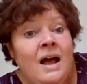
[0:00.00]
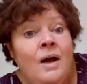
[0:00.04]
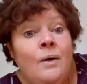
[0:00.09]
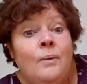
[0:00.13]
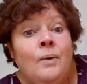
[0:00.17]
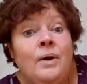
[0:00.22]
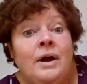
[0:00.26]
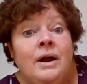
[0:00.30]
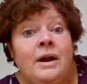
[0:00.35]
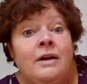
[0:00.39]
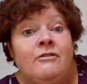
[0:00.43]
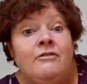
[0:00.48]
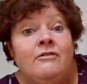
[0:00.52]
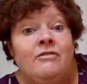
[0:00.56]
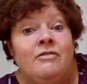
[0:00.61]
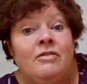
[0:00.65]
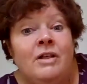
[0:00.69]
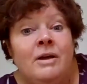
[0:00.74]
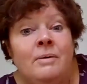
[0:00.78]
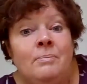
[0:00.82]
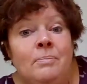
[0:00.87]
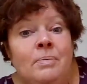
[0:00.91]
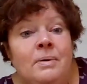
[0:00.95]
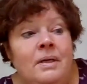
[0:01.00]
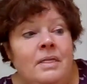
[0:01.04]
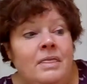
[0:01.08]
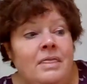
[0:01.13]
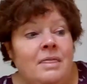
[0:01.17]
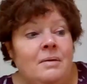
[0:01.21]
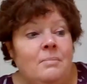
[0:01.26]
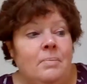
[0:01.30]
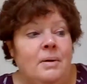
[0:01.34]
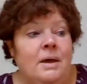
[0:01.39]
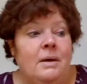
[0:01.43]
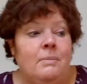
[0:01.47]
We're going to flip
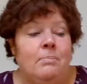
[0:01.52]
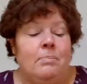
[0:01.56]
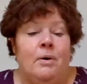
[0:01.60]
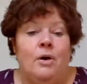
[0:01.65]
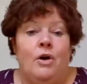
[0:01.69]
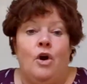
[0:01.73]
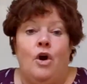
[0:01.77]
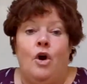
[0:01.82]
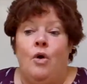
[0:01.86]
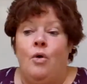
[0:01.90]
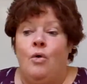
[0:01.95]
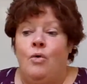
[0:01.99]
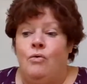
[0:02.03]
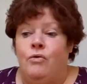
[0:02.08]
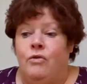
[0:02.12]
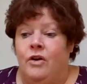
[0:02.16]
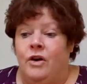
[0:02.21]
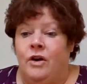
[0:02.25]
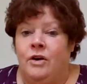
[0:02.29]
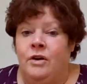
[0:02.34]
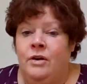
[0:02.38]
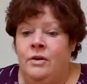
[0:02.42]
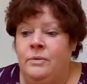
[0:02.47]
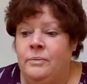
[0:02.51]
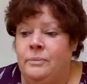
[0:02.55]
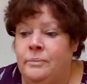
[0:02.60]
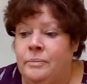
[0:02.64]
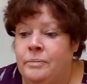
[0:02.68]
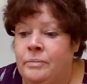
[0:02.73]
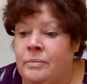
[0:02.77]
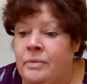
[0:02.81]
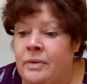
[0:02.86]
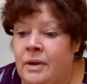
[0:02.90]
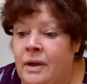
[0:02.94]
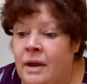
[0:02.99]
the paper over,
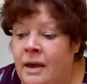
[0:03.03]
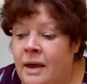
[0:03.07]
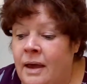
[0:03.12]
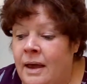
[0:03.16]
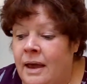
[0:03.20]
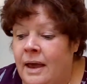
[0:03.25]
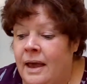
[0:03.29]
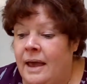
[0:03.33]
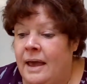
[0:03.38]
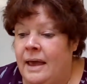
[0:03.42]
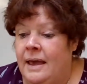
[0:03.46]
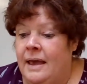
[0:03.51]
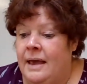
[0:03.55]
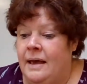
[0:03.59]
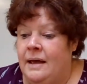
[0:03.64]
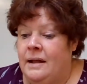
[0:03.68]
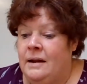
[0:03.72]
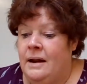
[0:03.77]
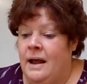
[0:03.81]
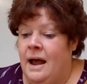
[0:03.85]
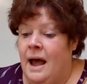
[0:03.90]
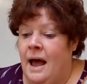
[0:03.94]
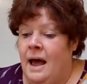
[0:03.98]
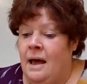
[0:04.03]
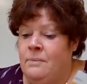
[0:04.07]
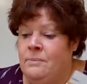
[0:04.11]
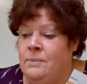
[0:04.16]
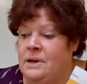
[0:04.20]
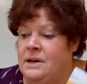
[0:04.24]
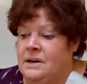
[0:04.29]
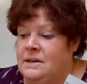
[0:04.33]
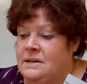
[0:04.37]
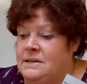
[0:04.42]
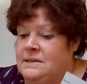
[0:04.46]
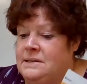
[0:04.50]
and I'm
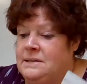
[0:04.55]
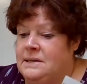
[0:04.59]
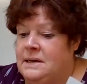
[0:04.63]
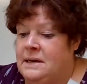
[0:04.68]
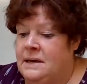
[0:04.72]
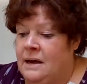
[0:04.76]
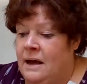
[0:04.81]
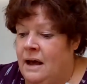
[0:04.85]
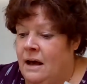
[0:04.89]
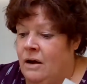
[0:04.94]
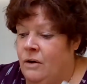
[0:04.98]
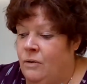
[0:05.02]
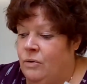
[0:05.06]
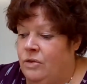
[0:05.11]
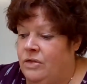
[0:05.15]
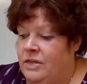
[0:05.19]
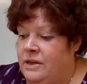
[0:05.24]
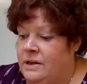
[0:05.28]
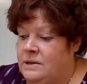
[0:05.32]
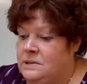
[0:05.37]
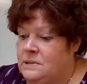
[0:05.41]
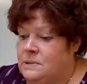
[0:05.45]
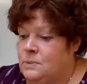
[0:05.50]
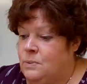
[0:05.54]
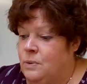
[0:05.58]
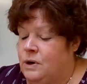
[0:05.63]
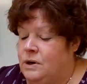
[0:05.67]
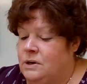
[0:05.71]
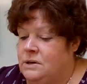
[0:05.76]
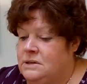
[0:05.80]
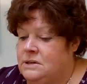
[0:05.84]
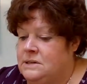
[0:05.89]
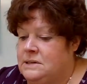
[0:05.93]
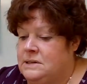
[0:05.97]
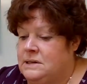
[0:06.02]
going to see how this
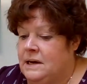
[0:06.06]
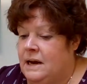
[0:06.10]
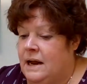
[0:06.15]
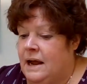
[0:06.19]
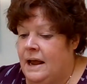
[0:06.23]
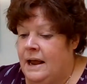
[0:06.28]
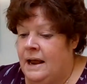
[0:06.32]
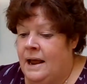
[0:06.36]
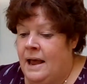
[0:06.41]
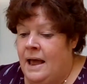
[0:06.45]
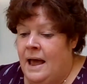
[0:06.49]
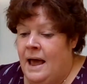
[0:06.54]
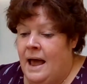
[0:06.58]
works today.